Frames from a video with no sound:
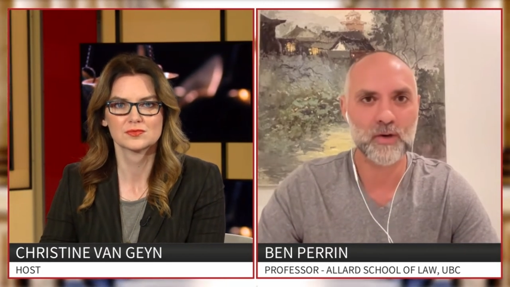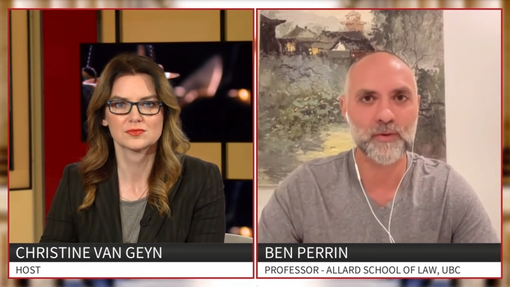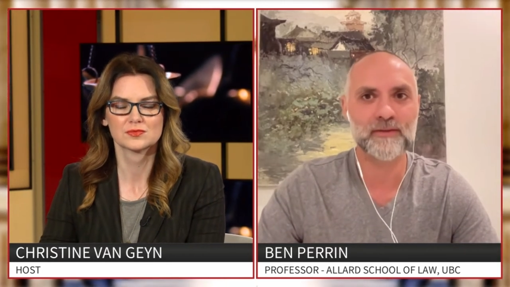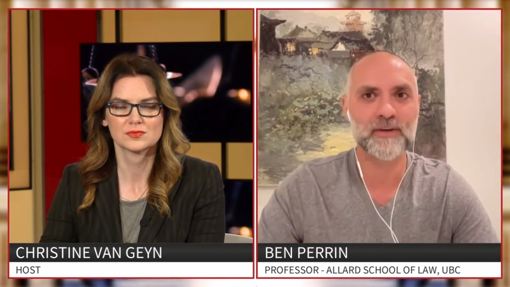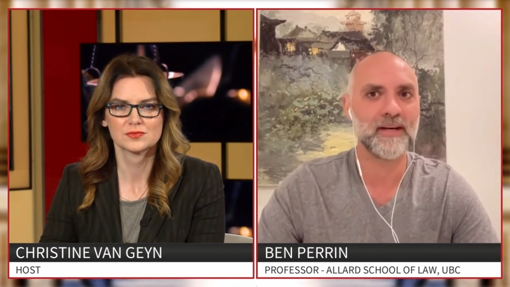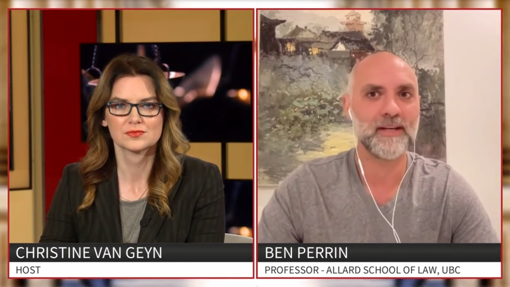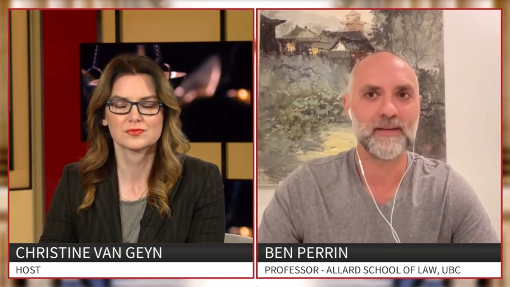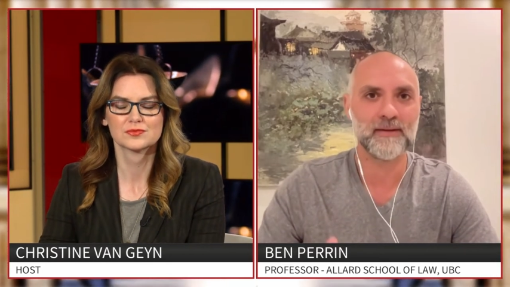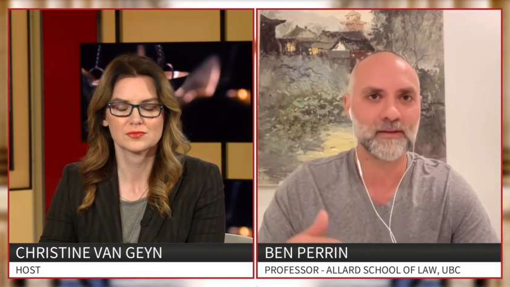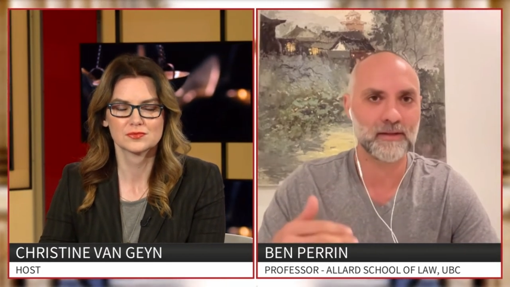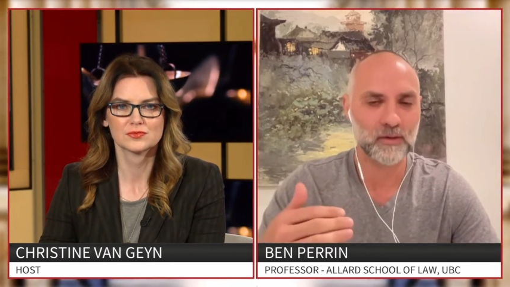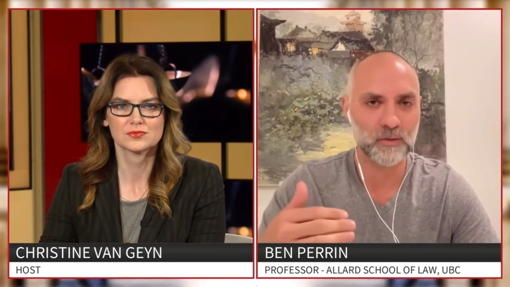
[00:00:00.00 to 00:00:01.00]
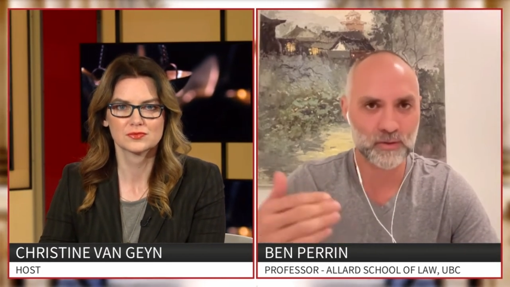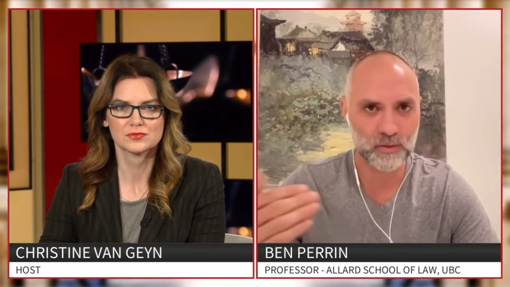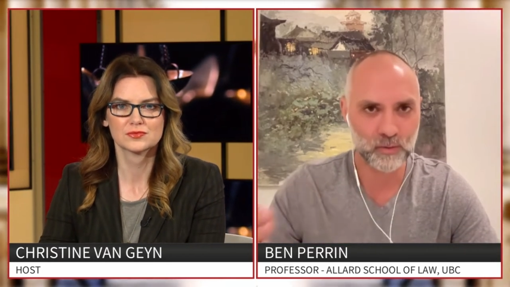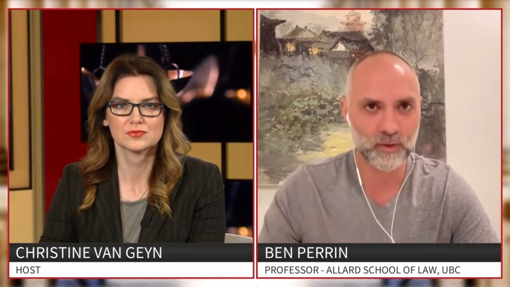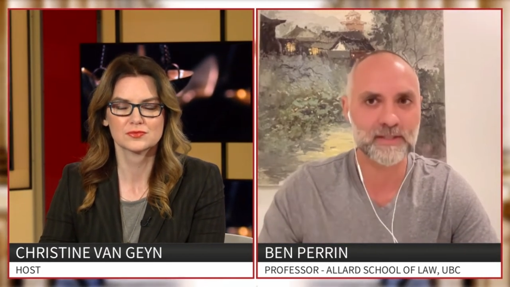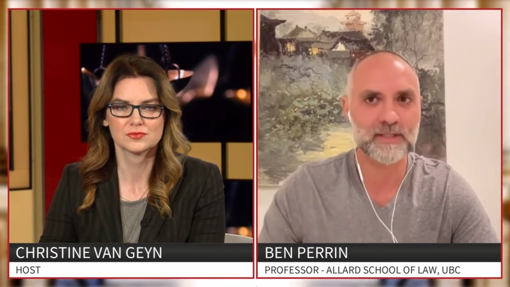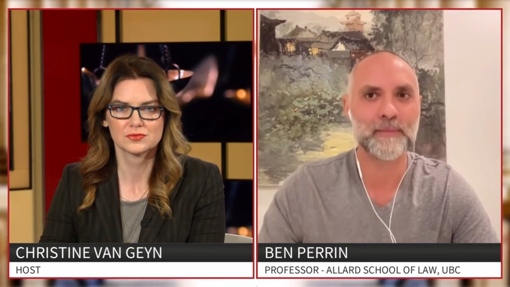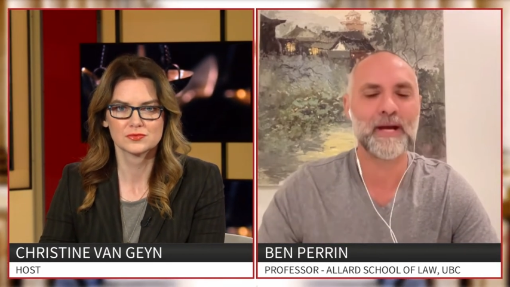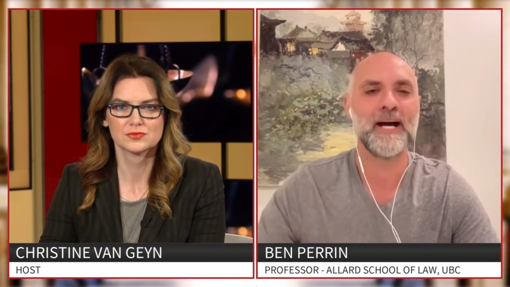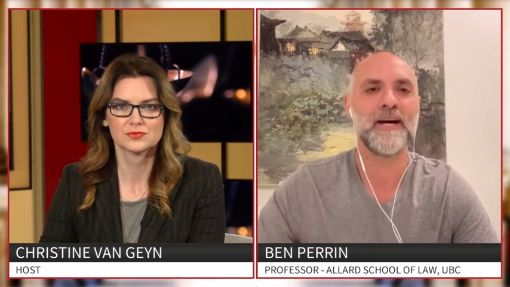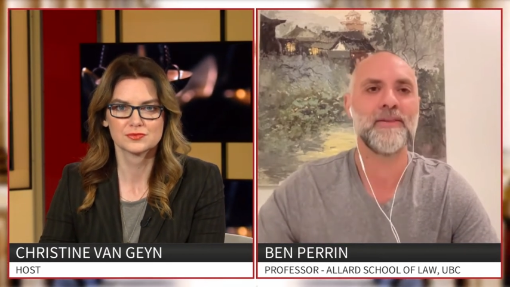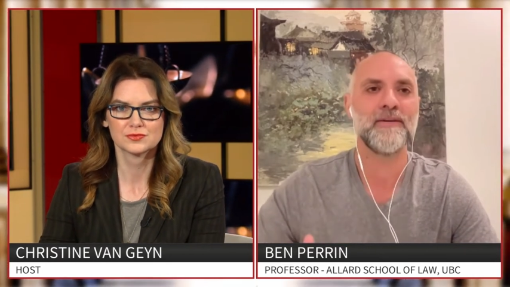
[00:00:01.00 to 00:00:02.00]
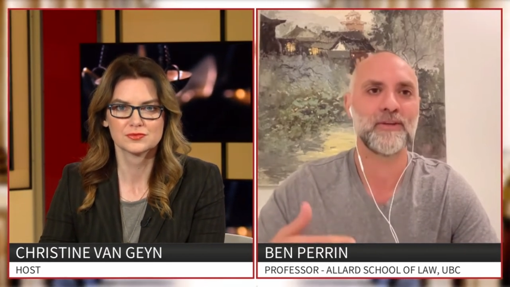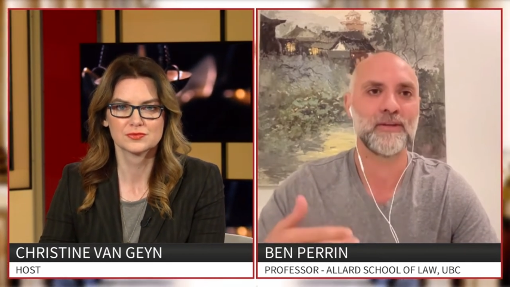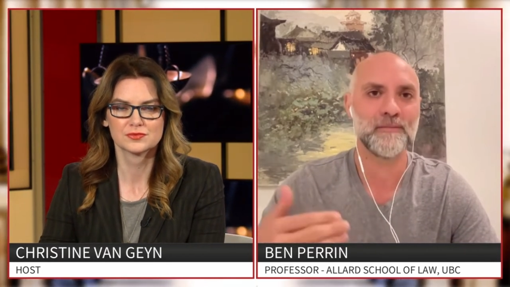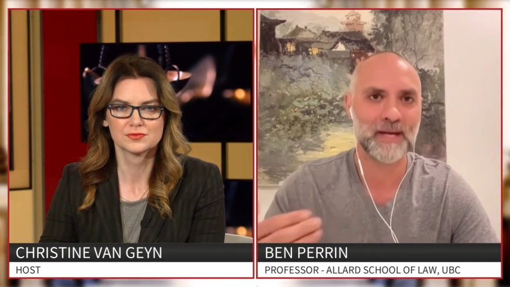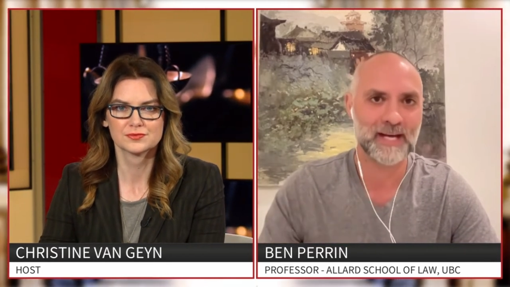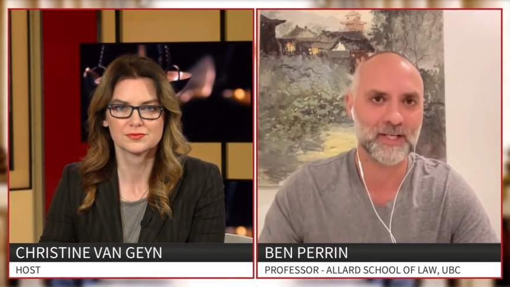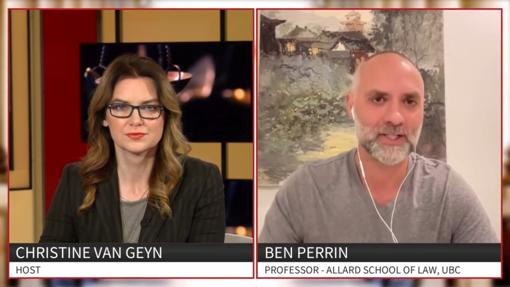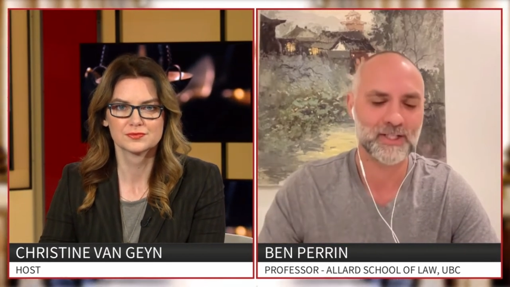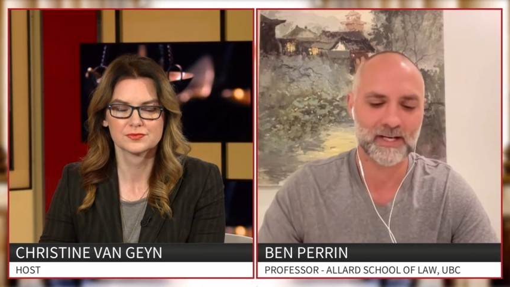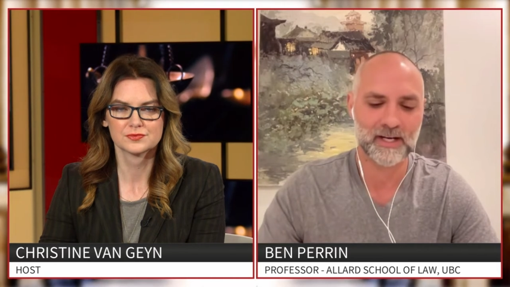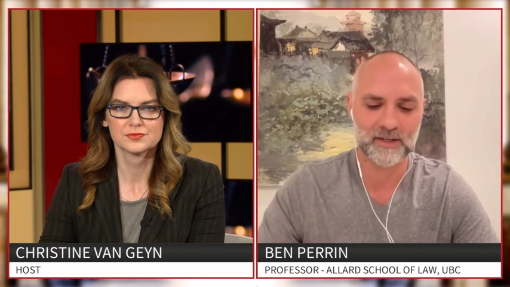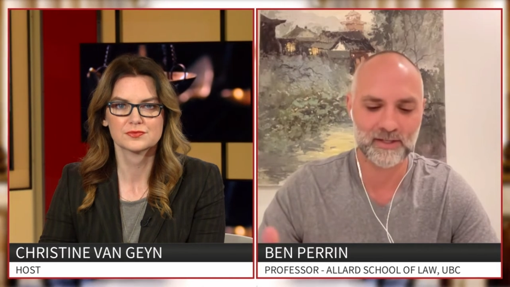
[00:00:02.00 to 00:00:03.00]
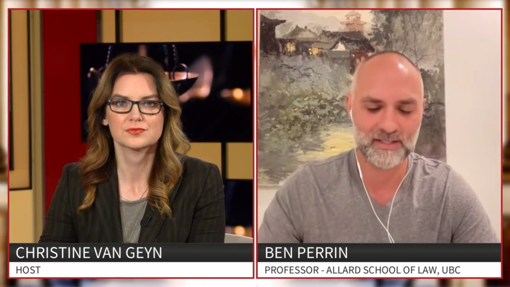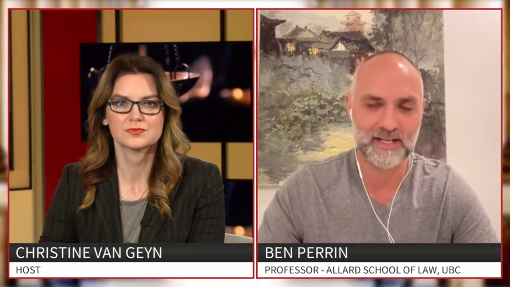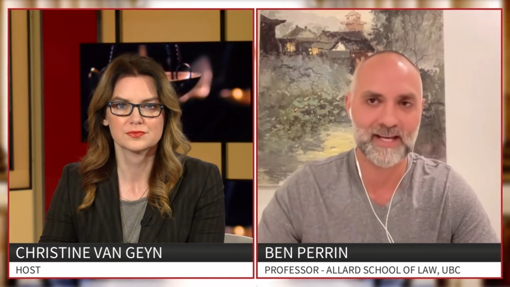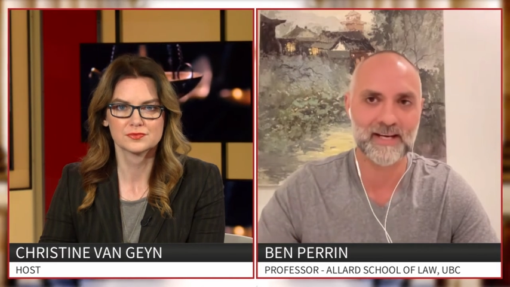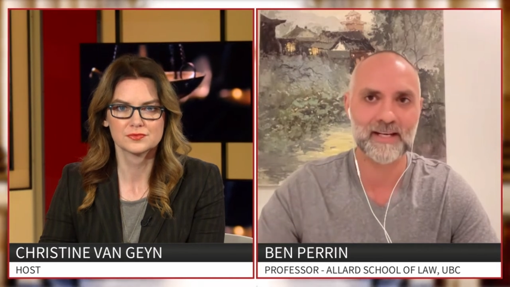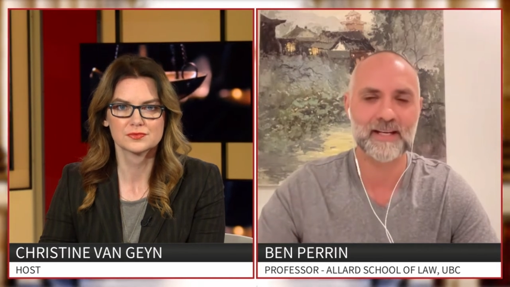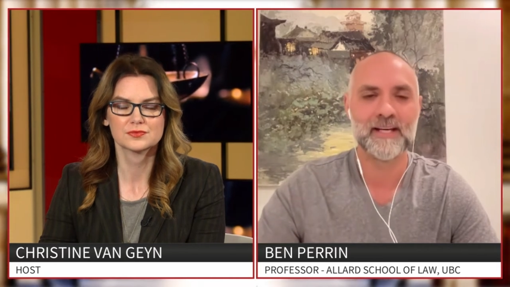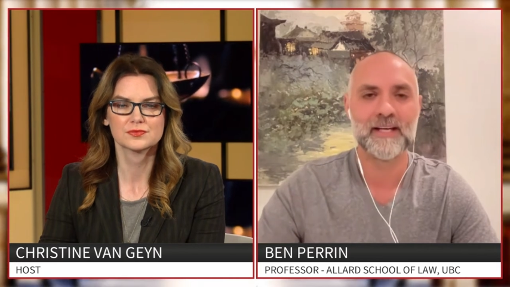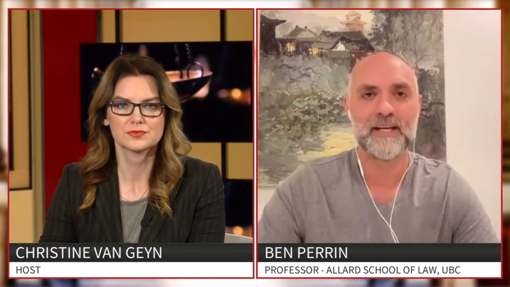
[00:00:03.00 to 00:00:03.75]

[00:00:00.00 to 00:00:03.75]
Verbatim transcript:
Speaker 1: We've got to either go towards a path of compassion and understanding